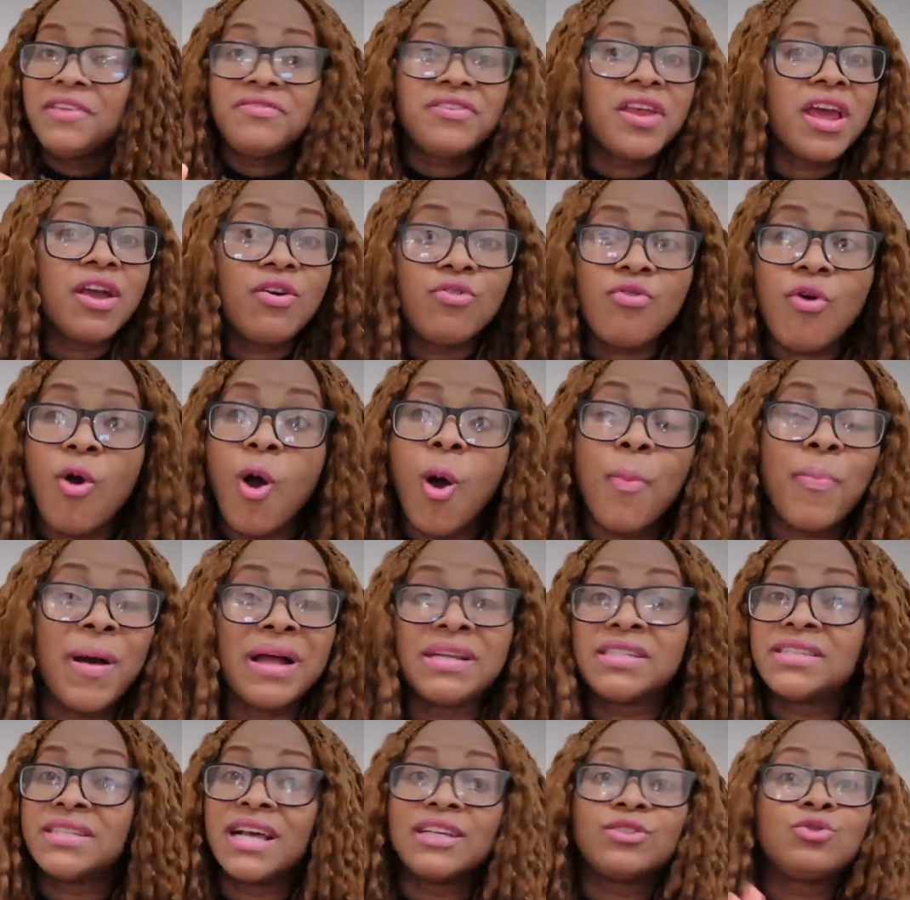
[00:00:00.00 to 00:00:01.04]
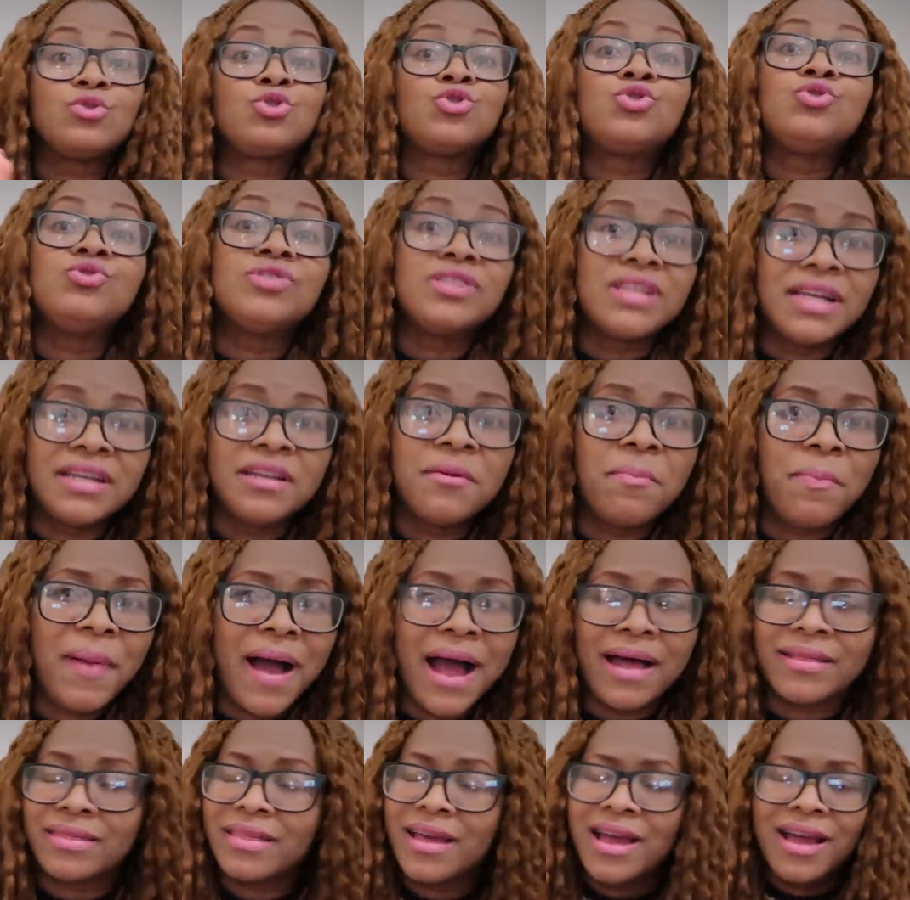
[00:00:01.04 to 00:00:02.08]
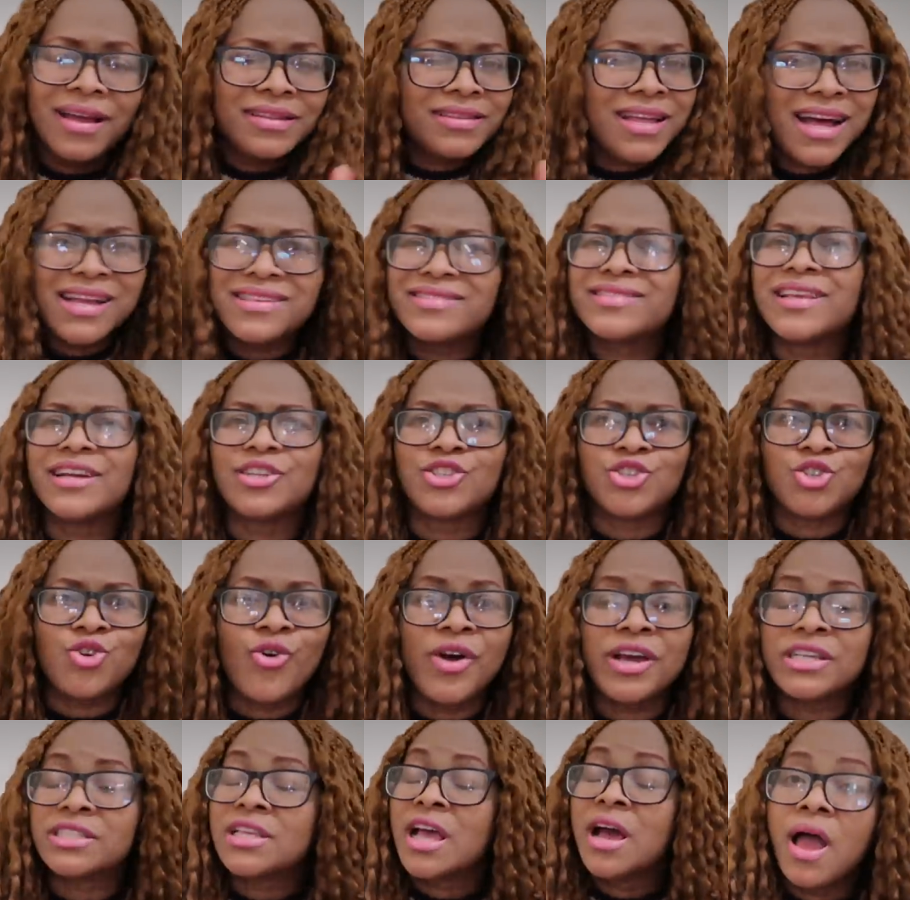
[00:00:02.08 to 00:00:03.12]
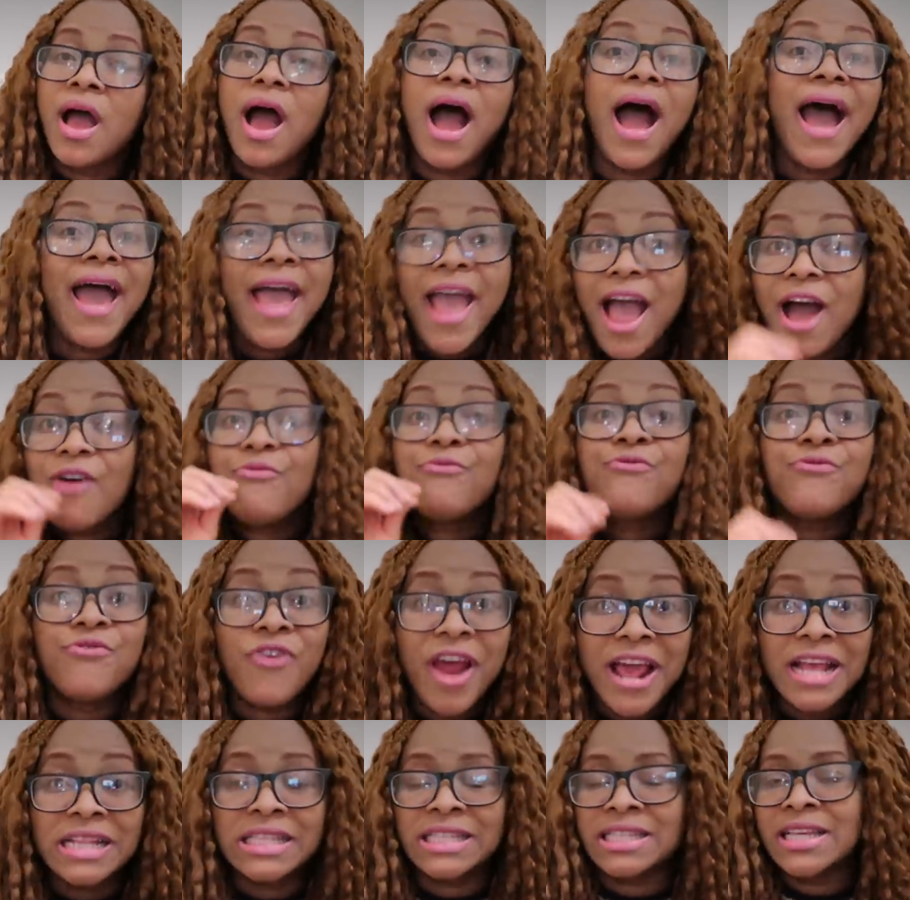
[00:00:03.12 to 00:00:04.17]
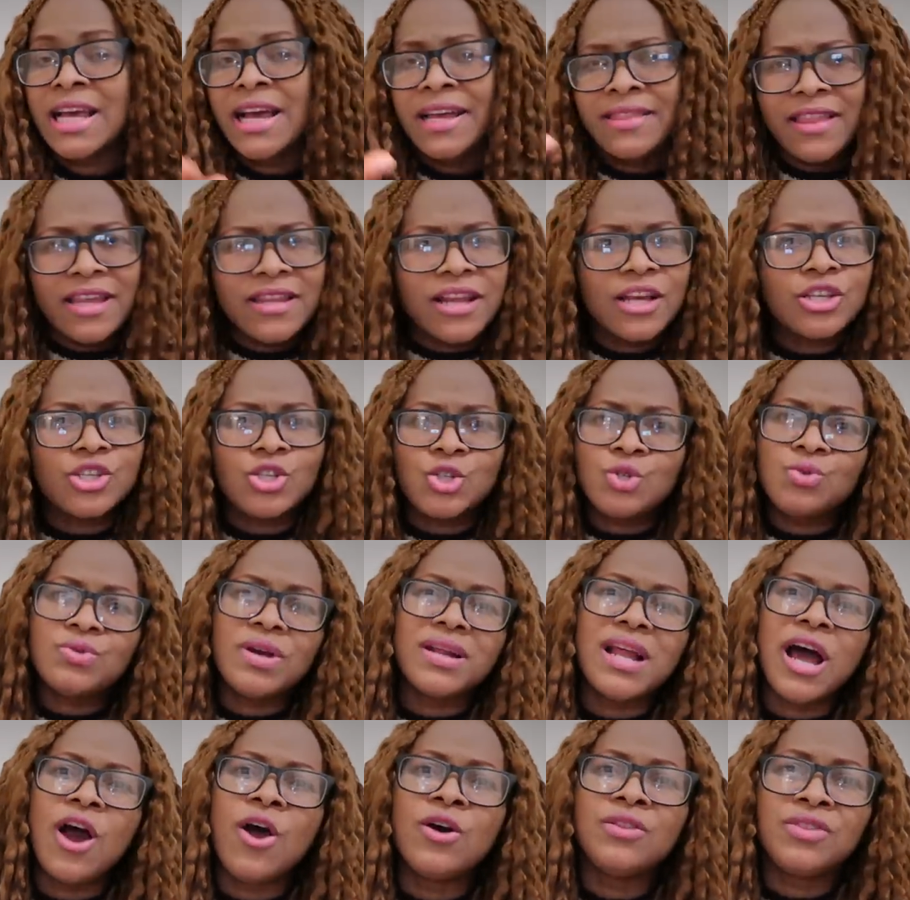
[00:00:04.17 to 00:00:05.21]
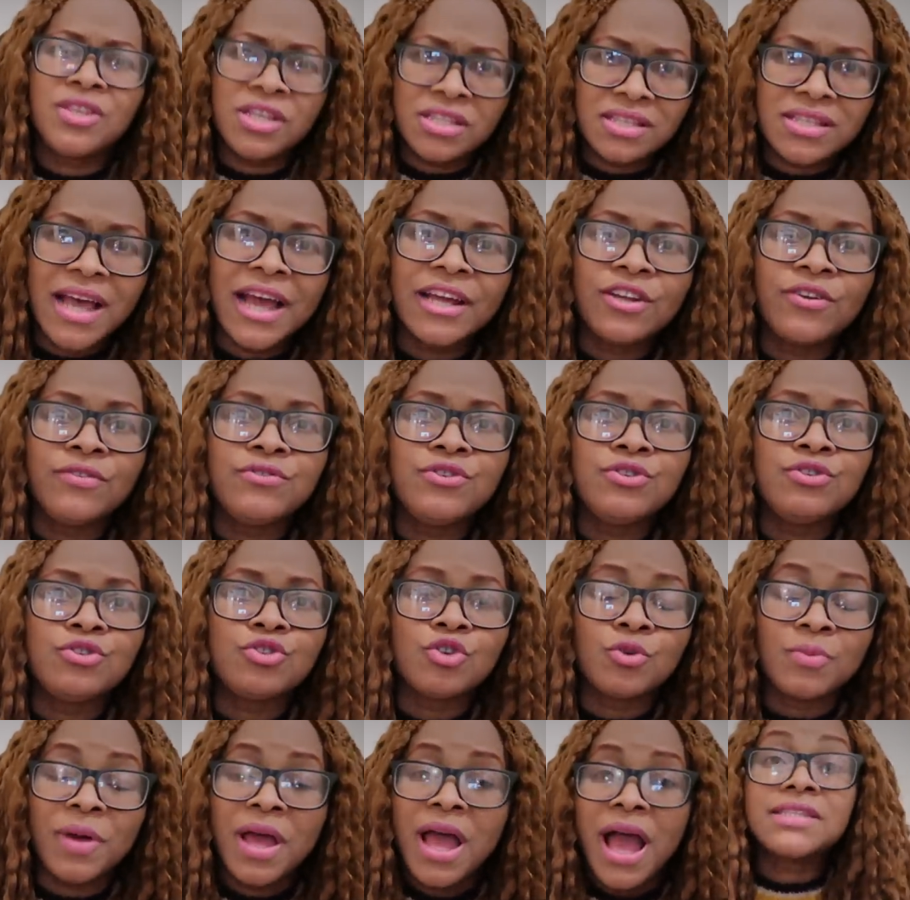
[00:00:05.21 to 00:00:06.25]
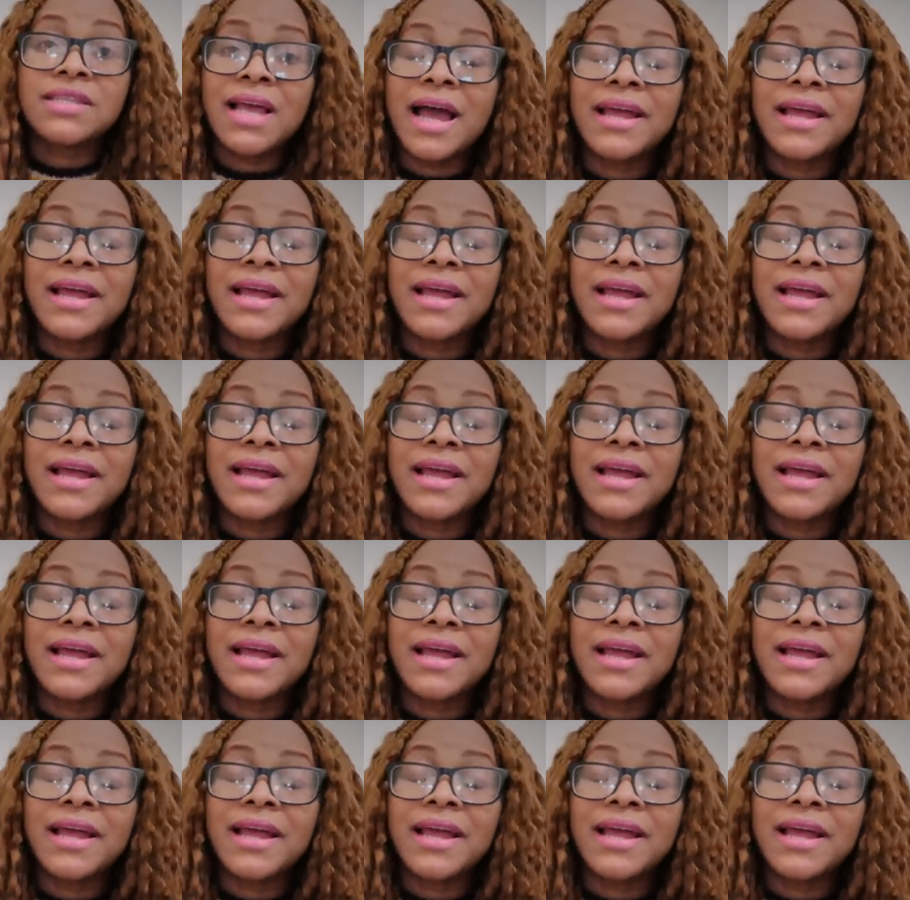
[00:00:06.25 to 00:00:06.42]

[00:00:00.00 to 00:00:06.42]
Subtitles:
If they grow up and decide to choose any path, that's their choice. I have friends that their children are on this side of YouTube.